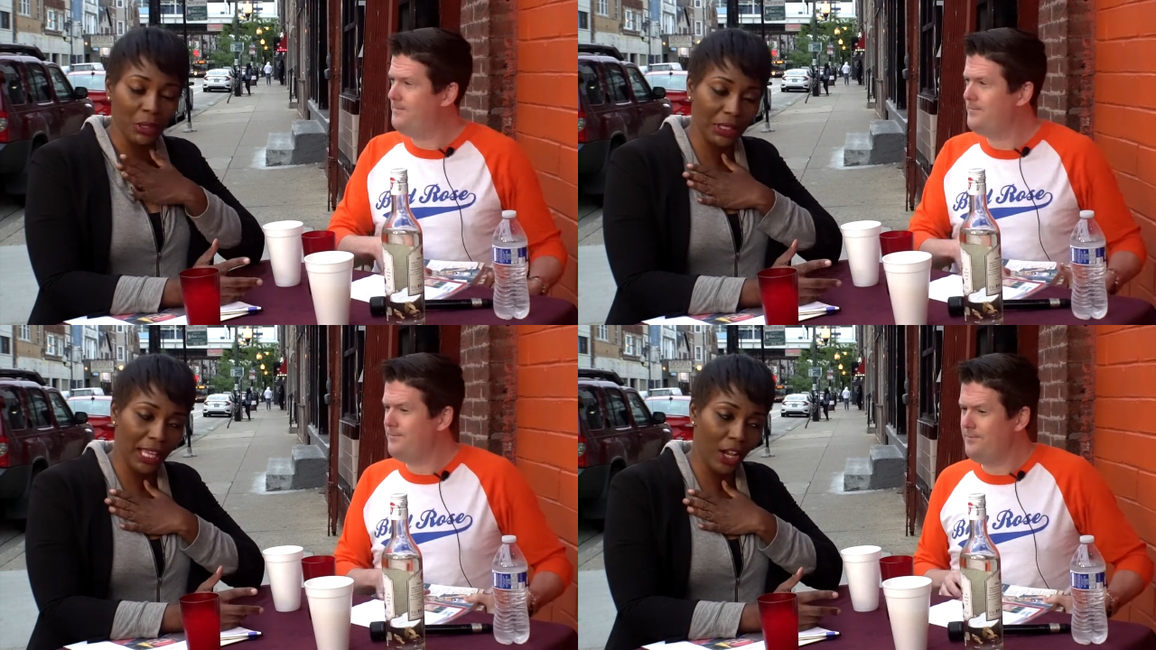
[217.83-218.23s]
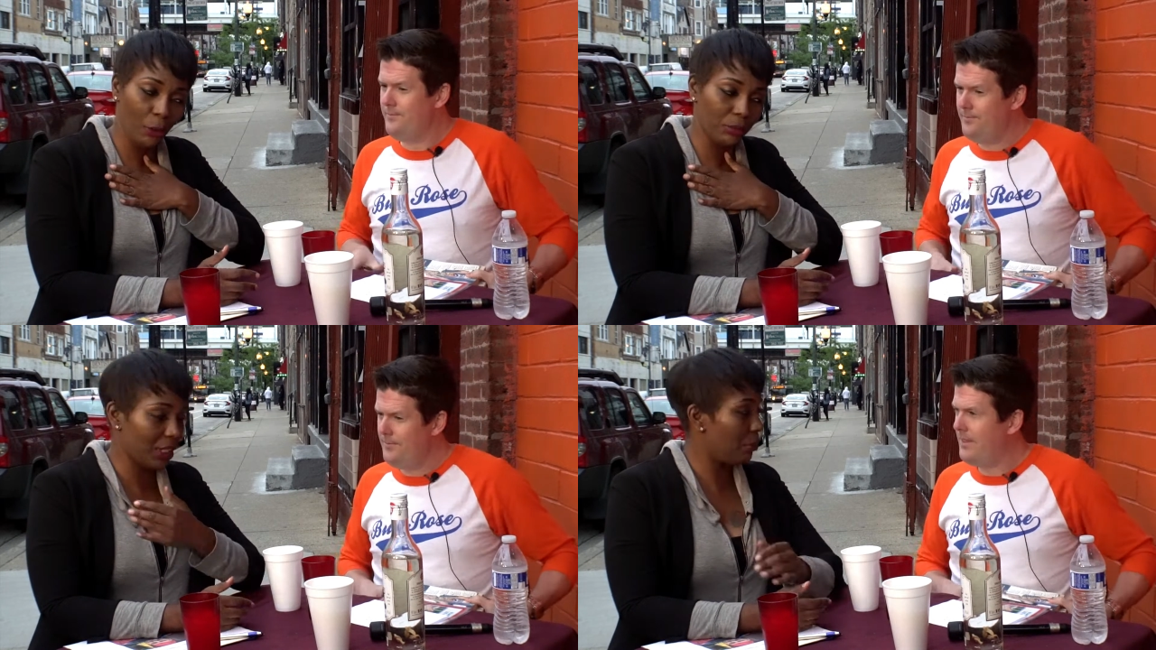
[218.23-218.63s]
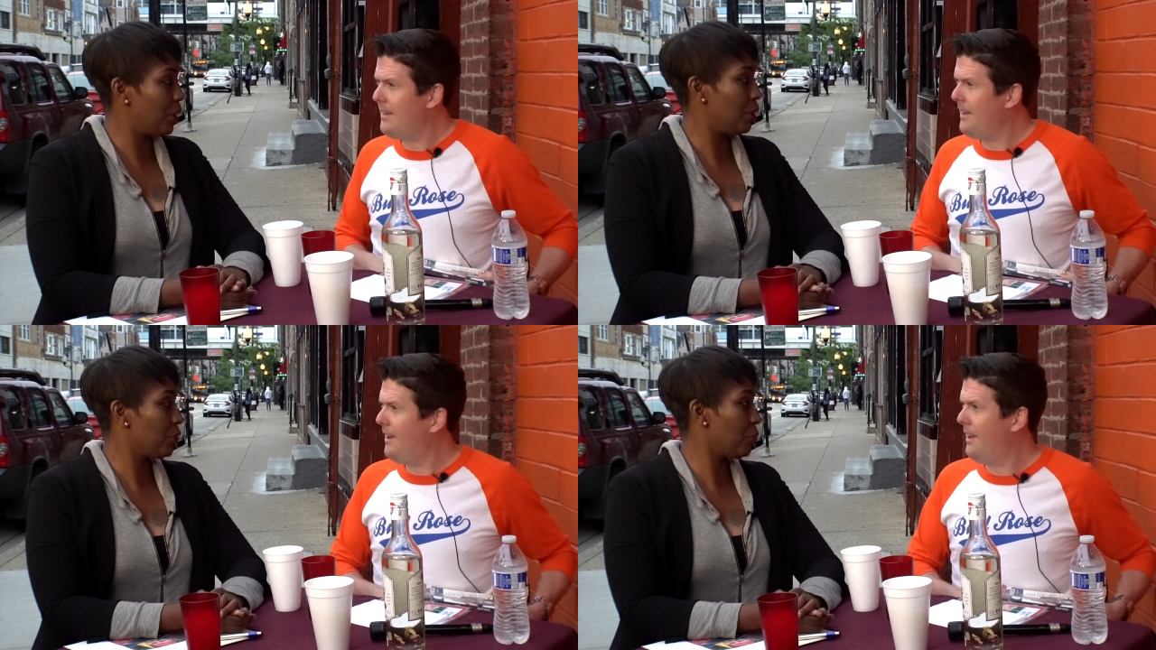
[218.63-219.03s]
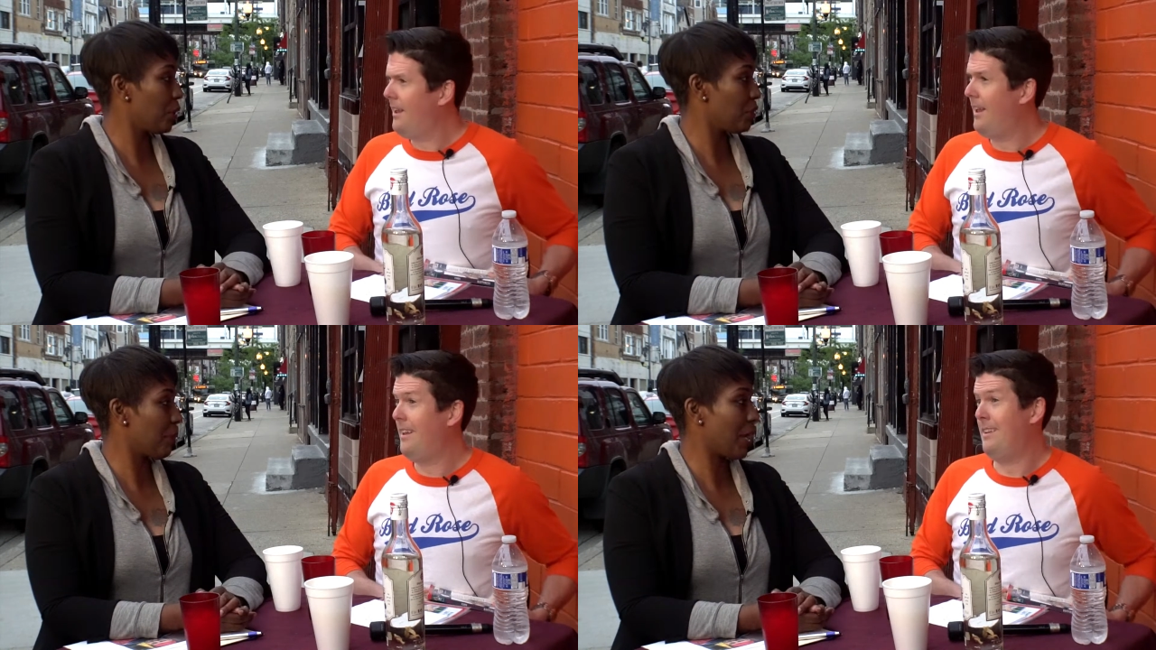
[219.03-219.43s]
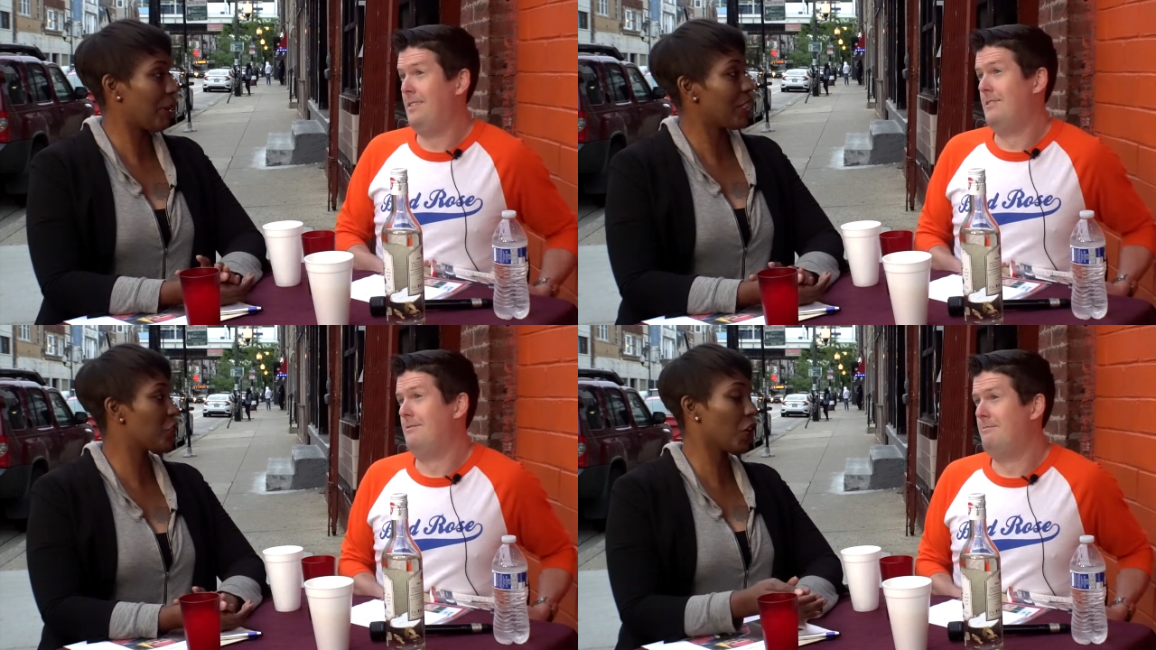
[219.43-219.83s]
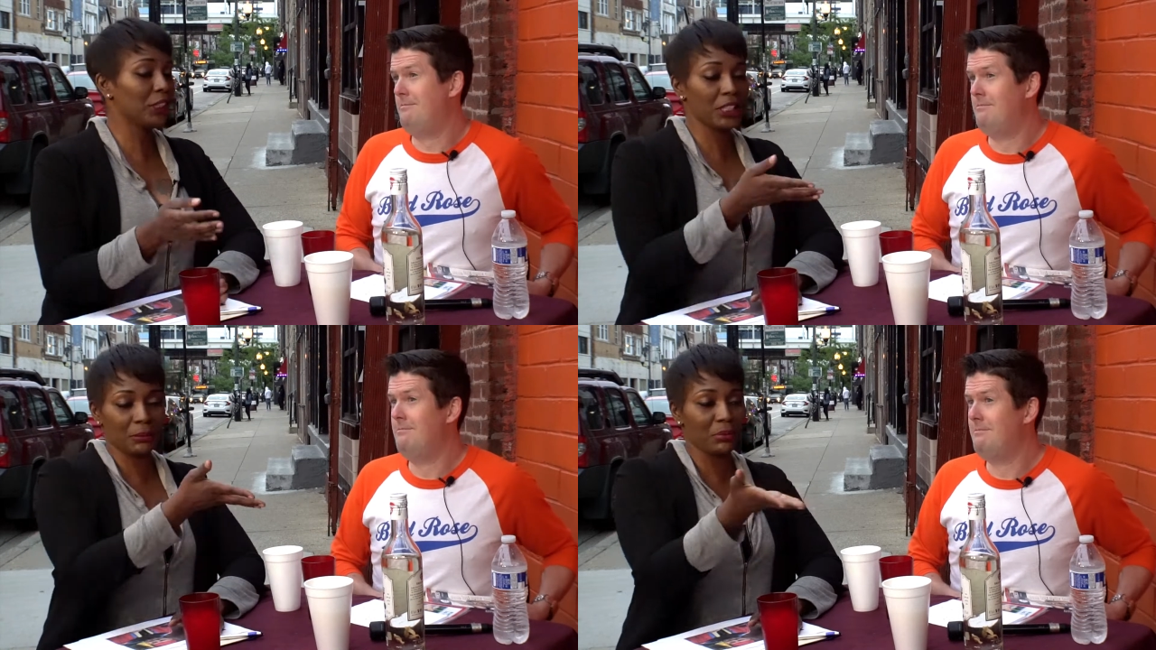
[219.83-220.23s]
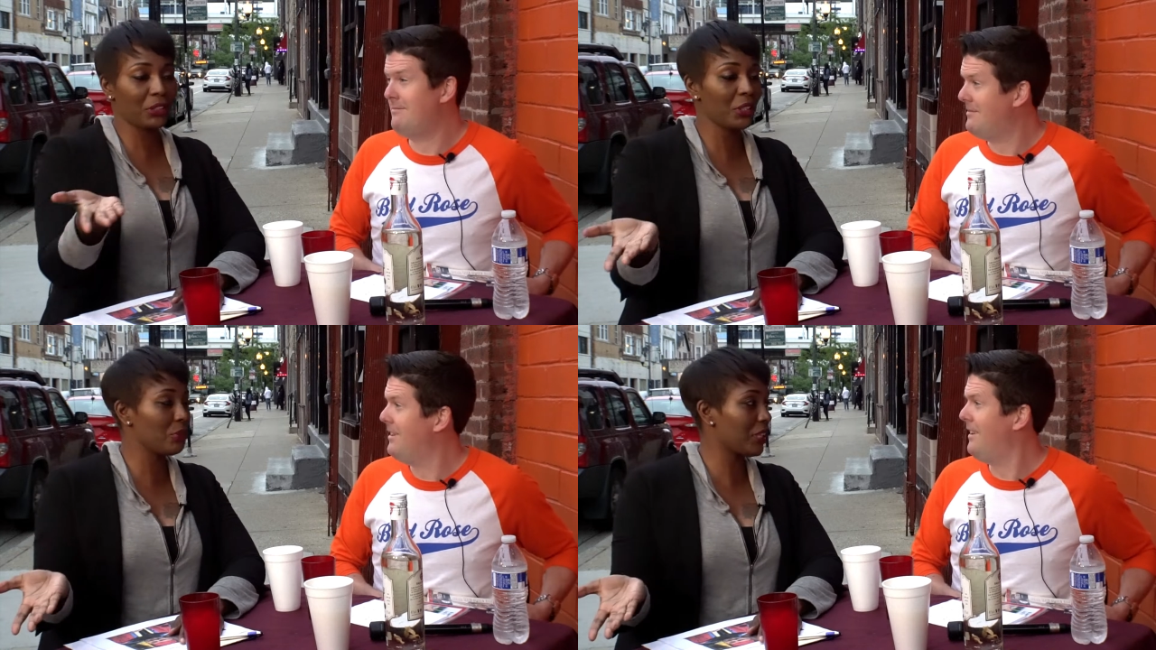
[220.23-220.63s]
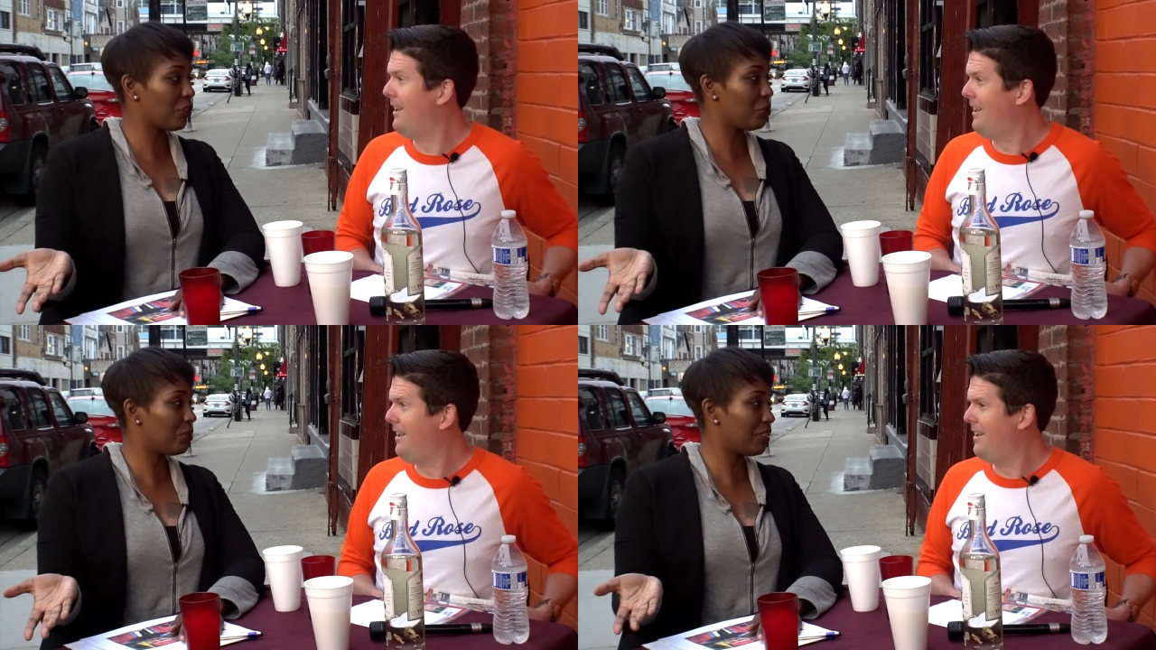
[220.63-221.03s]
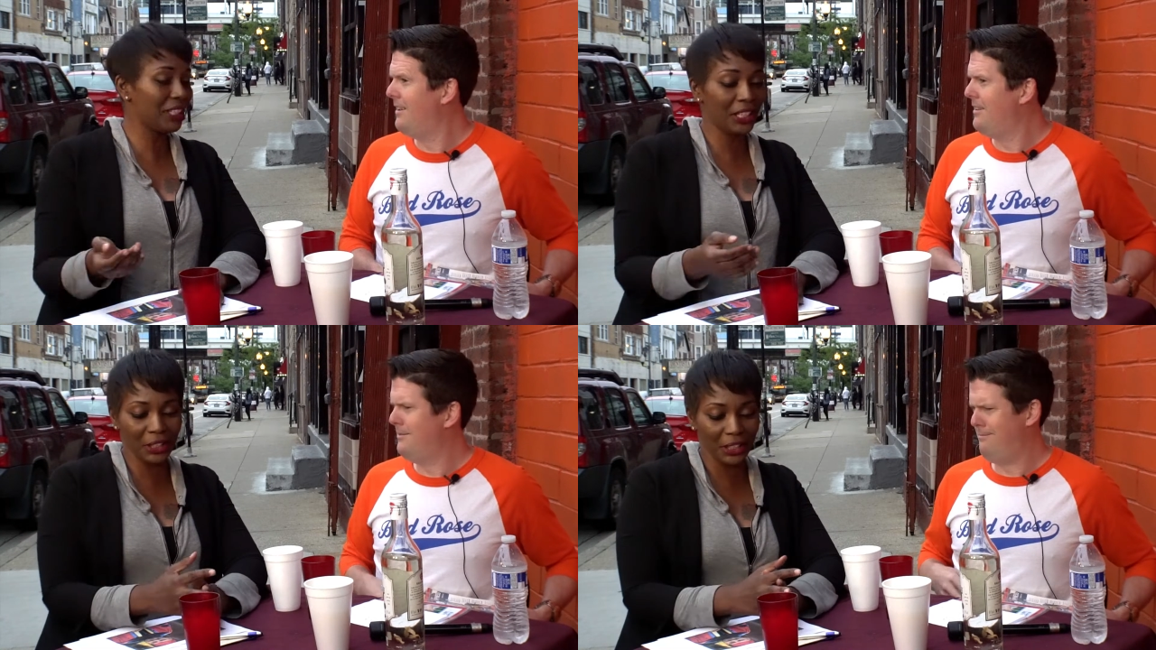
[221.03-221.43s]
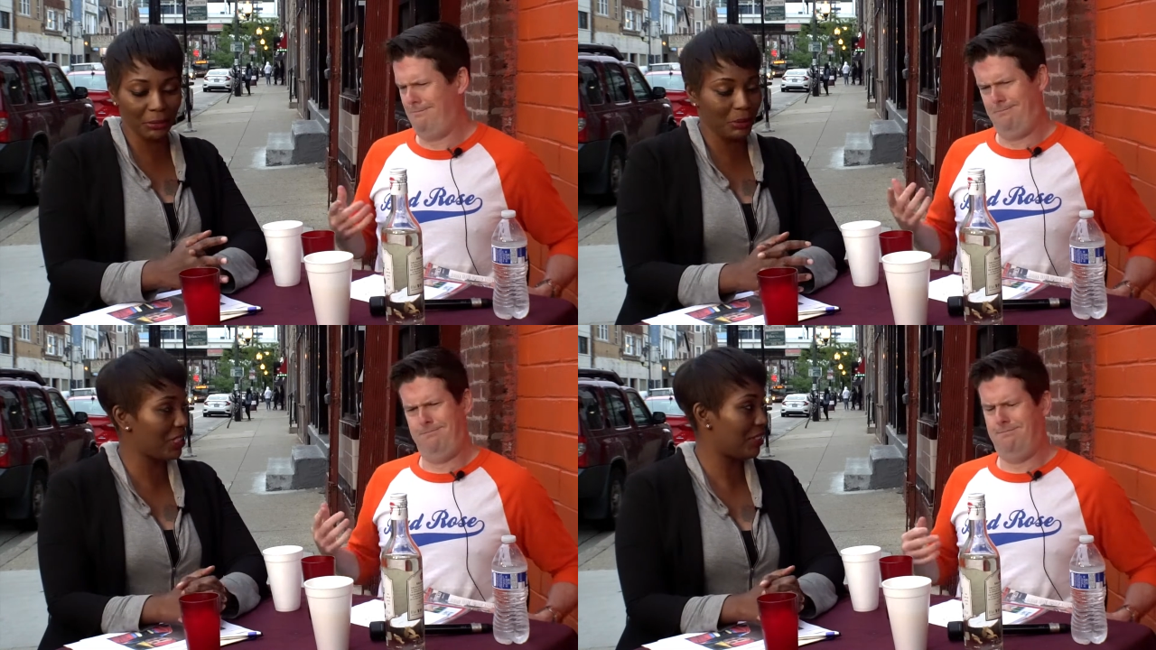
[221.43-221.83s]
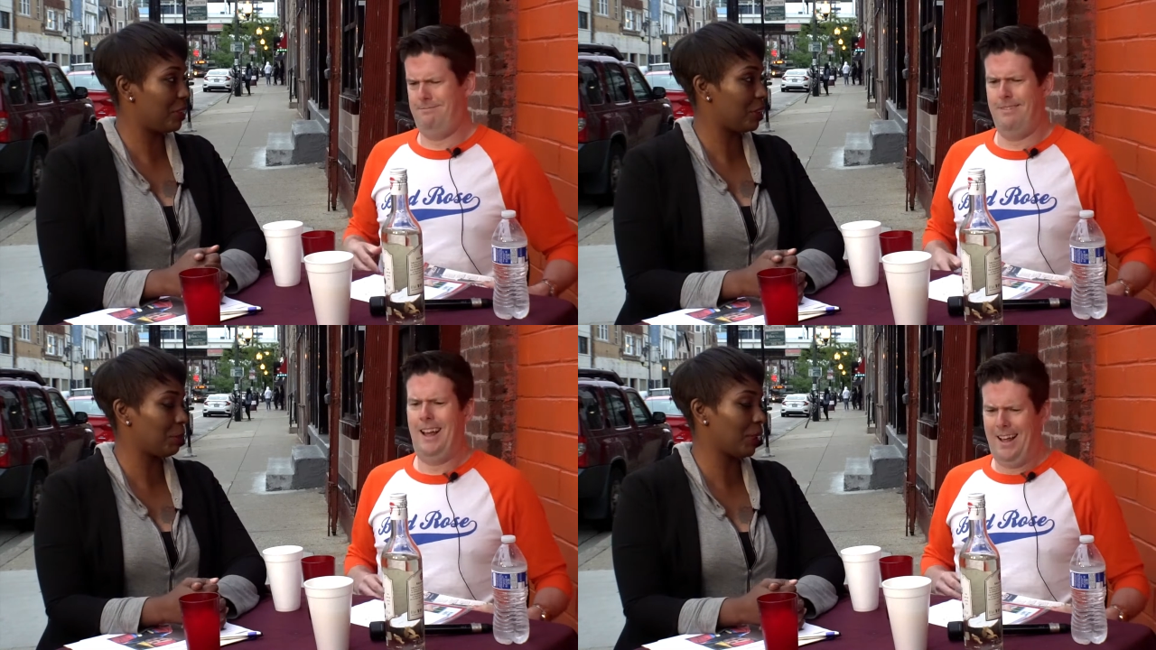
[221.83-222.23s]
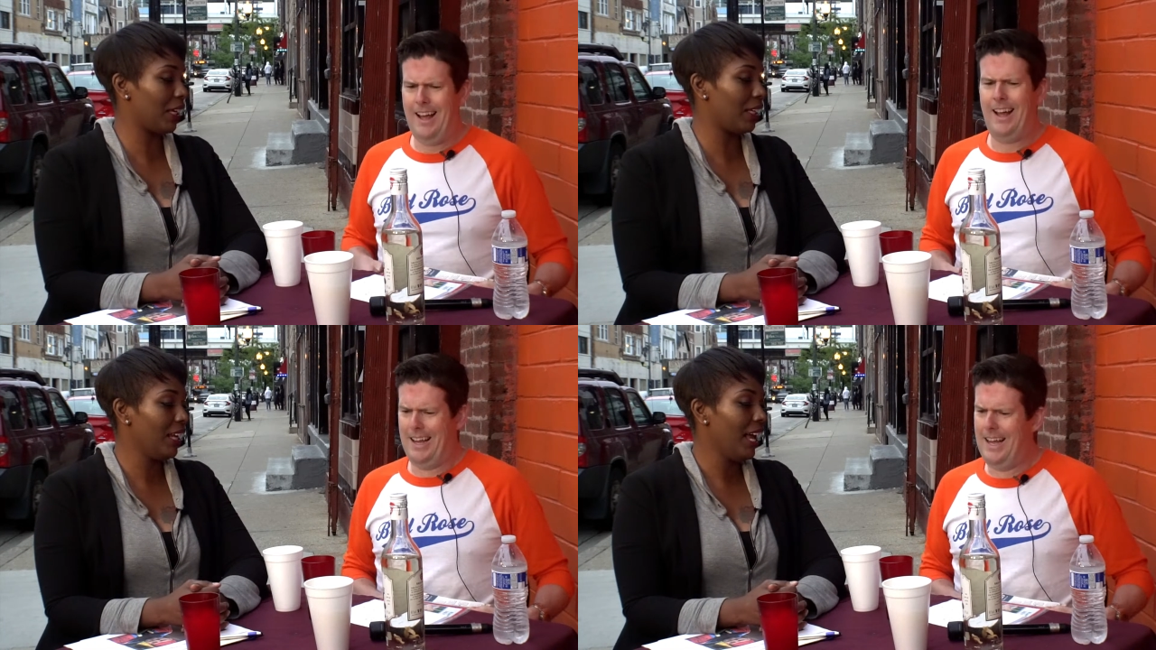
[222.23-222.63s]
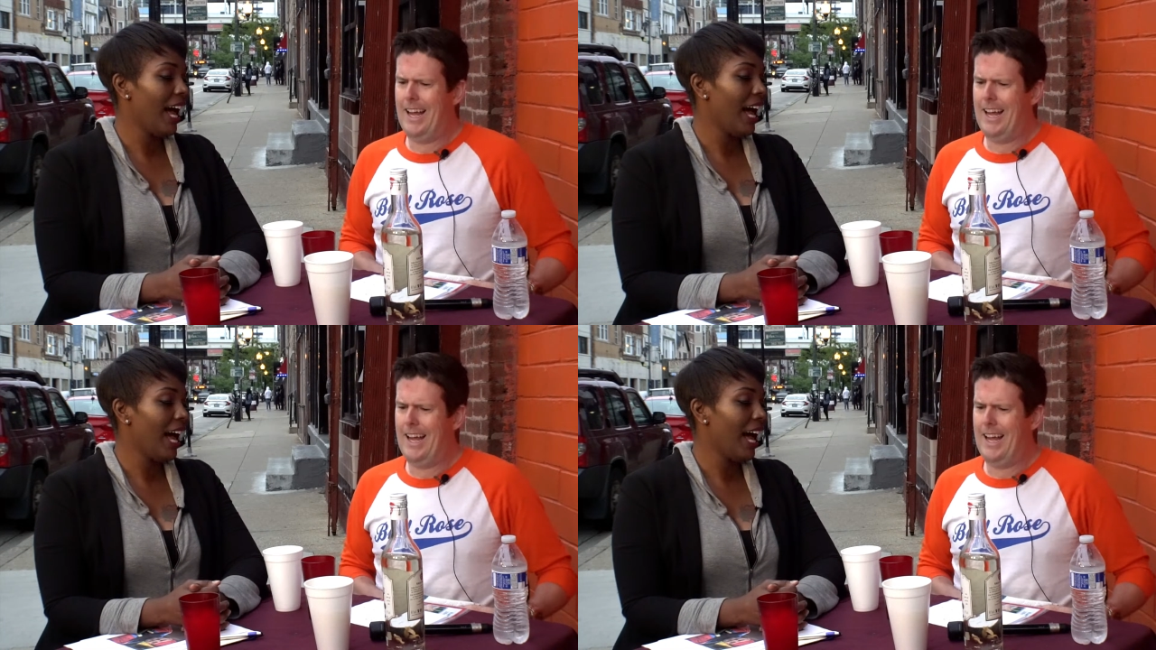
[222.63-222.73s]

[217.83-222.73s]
Speaker 1: One day I hope to get one of those awards for my great journalism skills, as you see here, as we just displayed.